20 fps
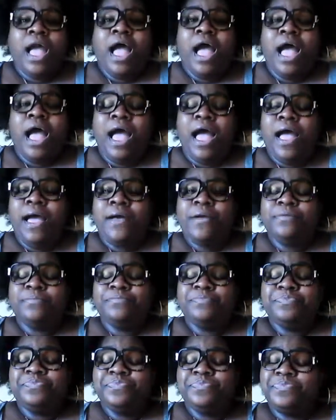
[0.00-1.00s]
Um,
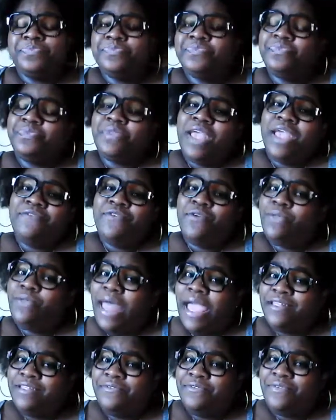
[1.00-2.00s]
if you
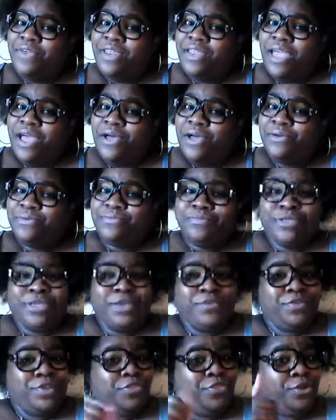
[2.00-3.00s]
like the video,
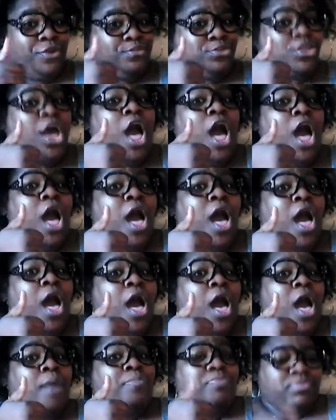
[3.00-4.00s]
give it a thumbs
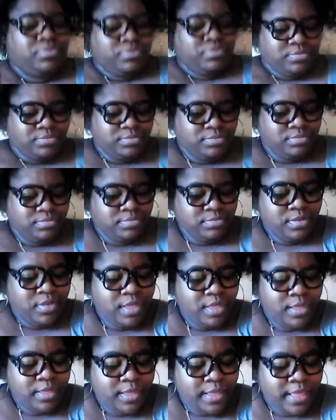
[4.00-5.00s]
up.
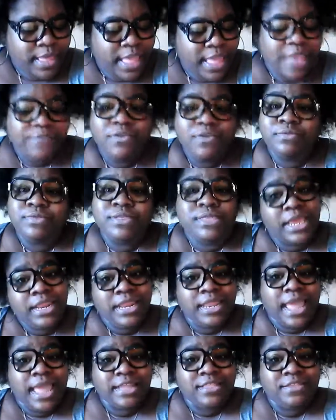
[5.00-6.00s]
If you
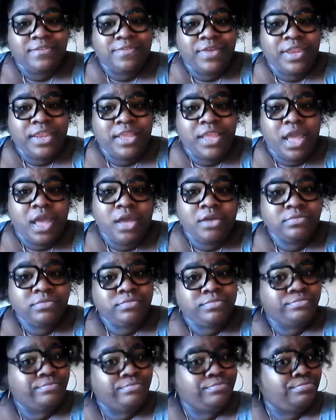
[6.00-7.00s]
didn't like the video,
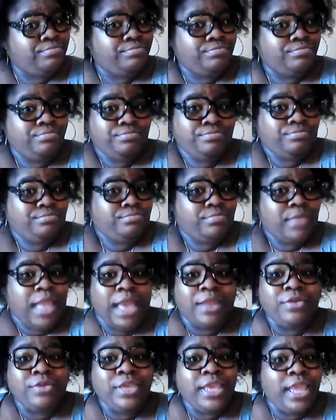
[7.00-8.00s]

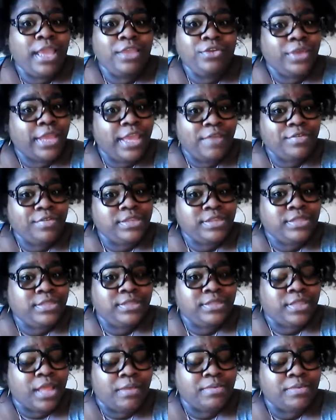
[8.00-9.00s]
I don't care. You give it a
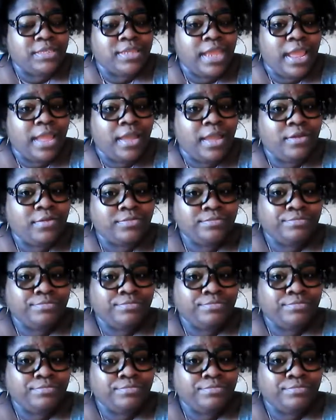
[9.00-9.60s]
thumbs down.